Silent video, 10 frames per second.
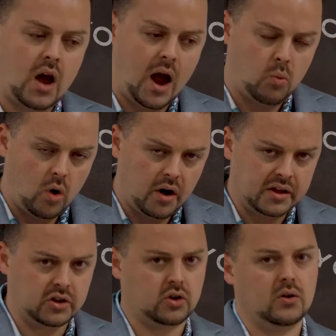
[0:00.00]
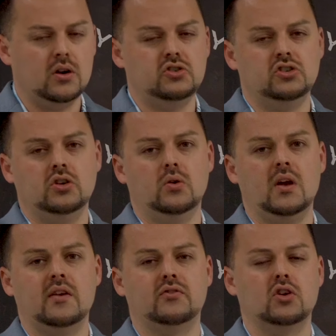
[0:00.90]
I want to encourage you,
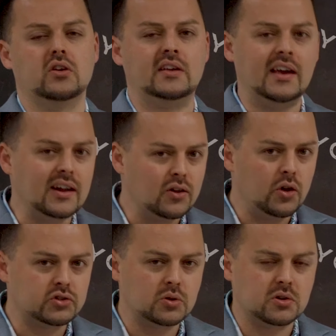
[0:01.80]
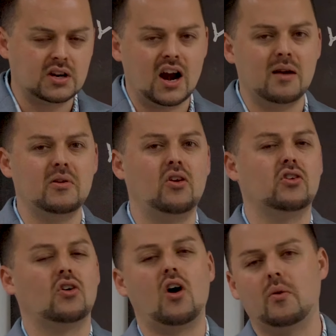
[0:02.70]
if you're getting close to retirement or
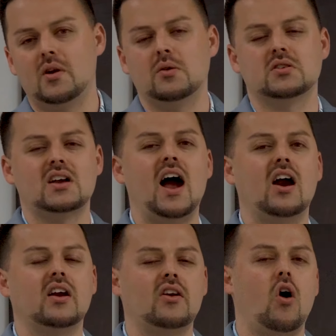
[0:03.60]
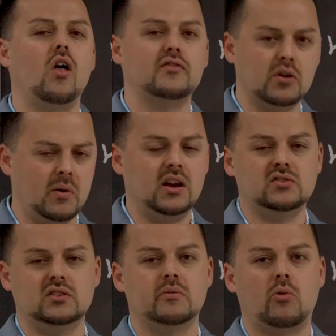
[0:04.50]
you're already retired and all of your money's
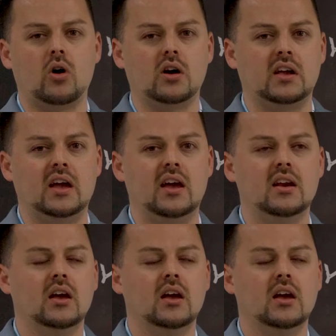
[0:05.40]
in the market,